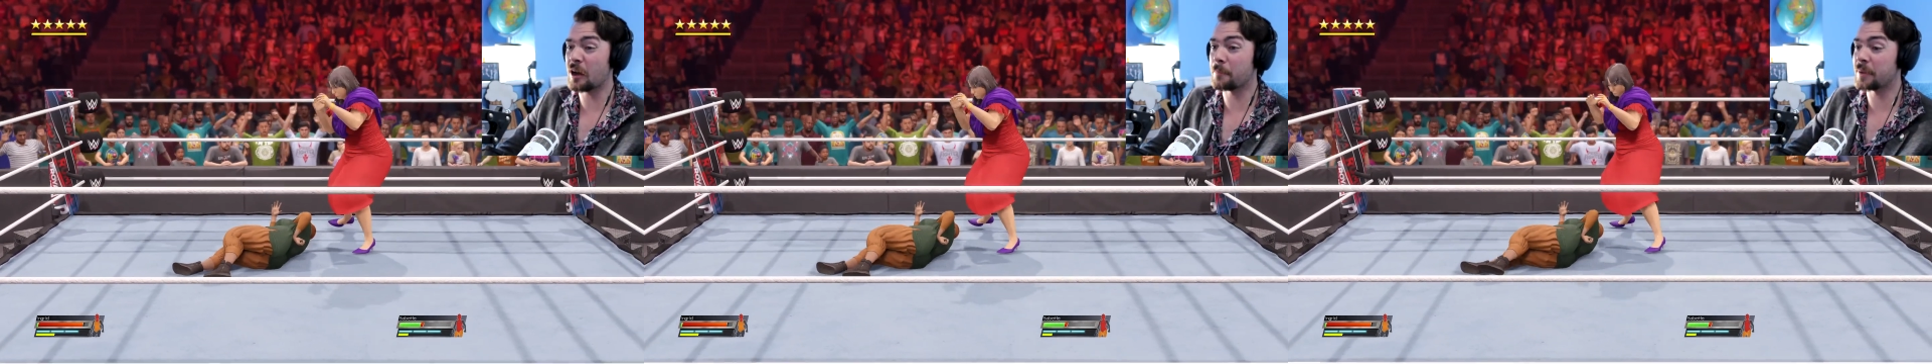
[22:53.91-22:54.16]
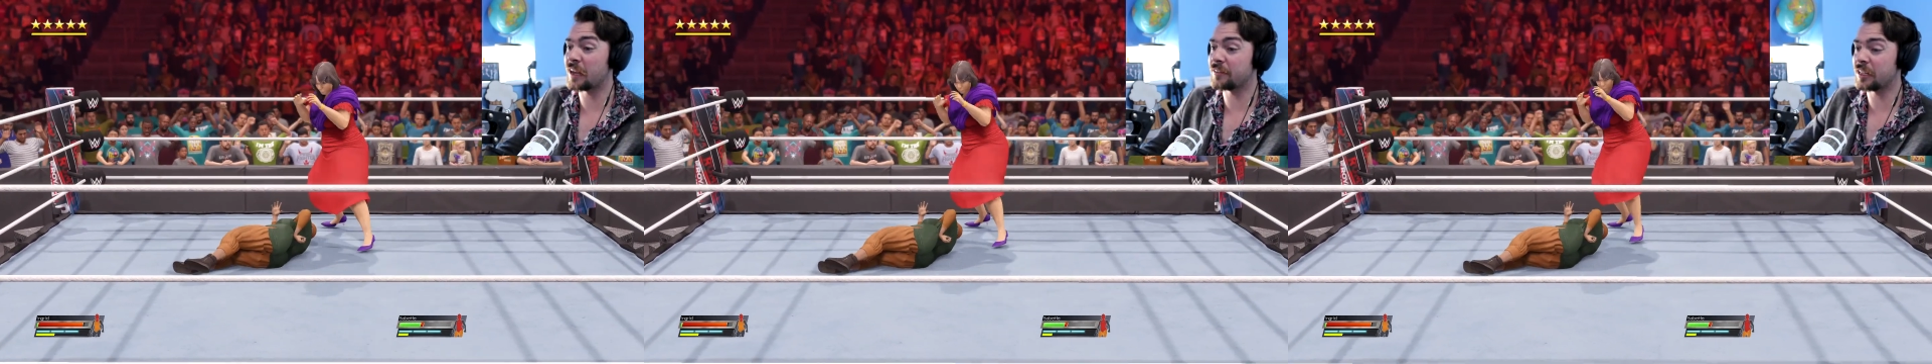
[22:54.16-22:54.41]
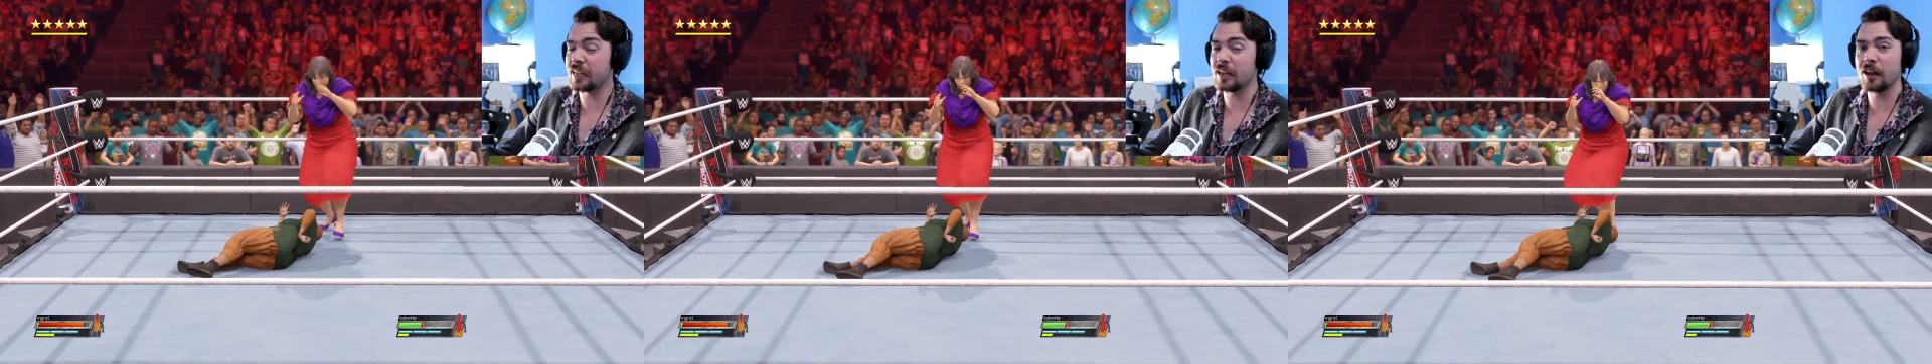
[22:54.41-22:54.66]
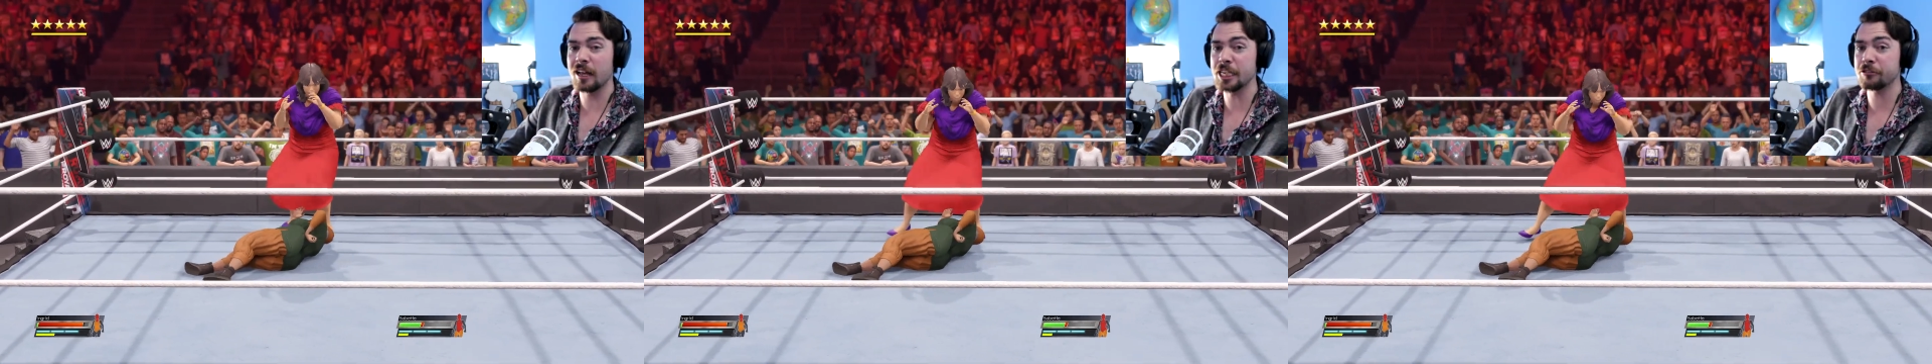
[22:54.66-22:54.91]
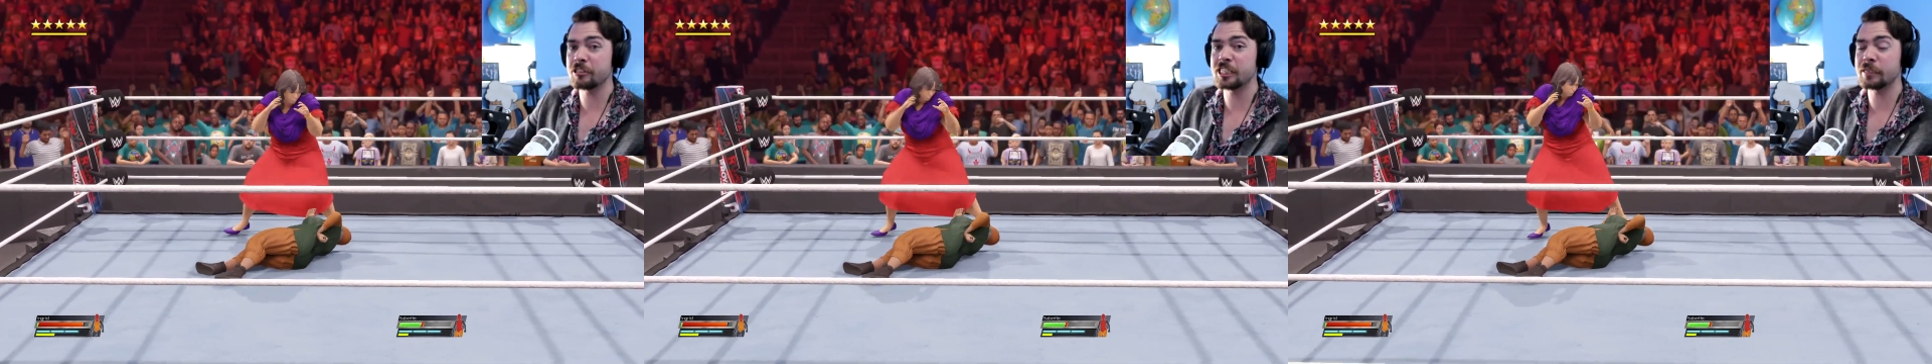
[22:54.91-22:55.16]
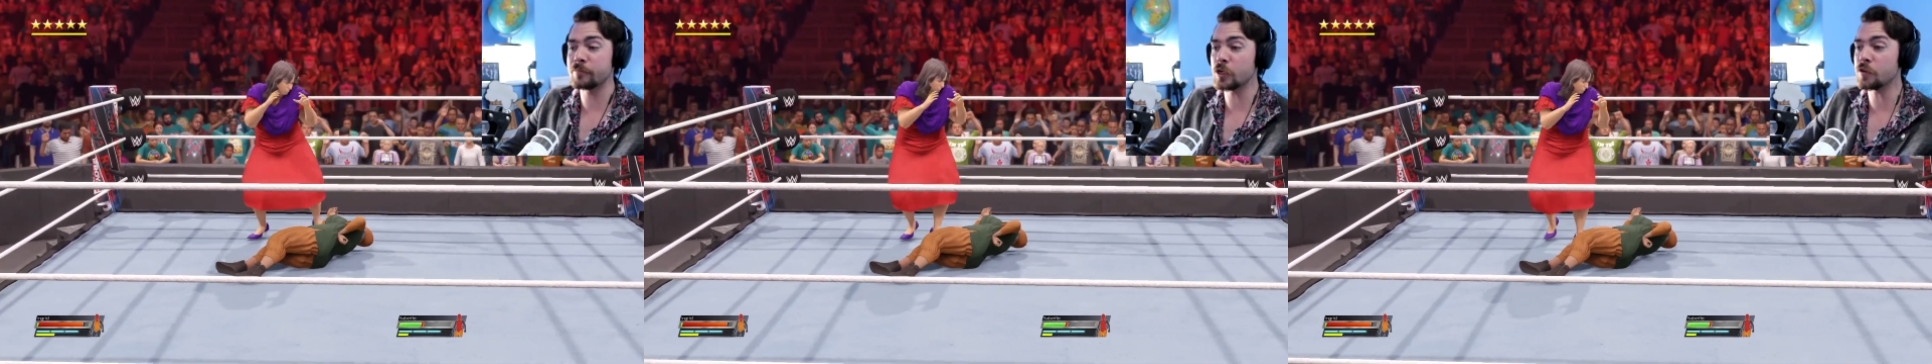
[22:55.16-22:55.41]
Bit of an
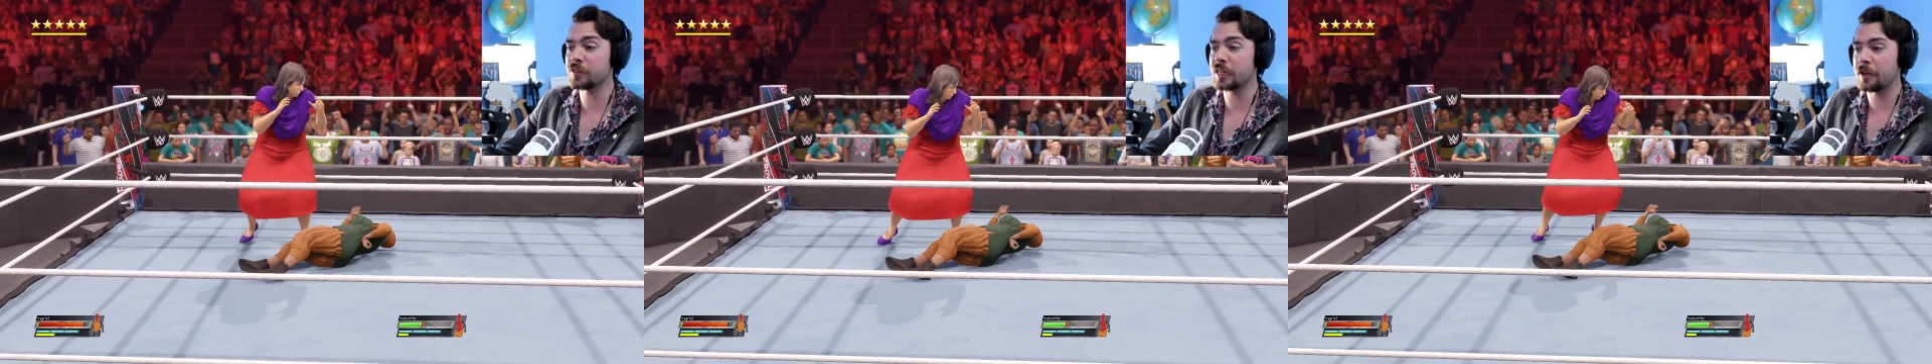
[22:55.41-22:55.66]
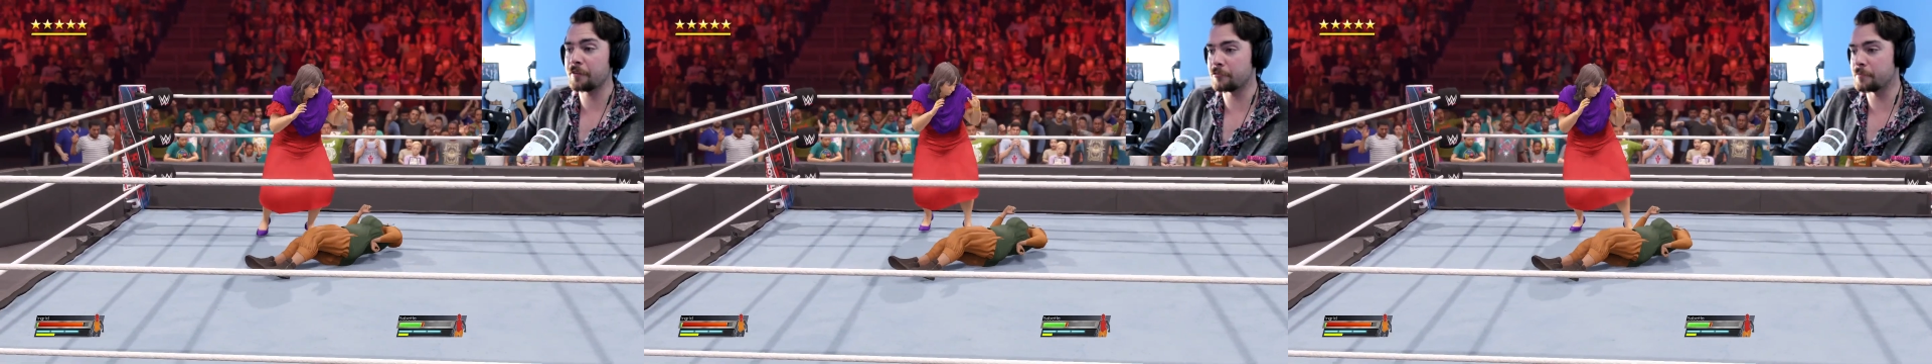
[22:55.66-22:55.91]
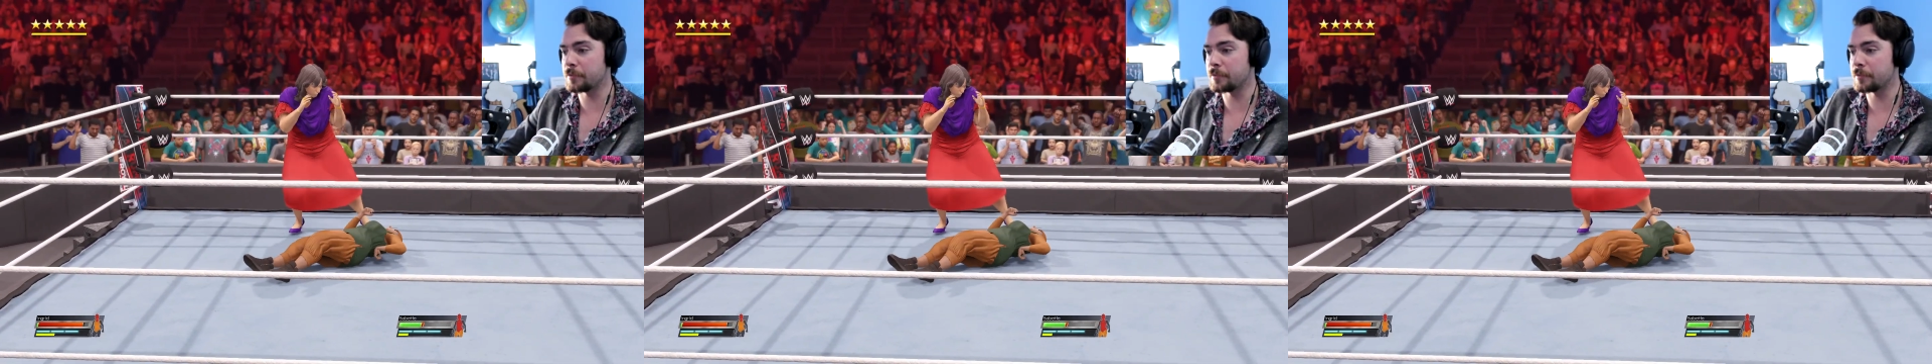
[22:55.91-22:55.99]
interesting move there from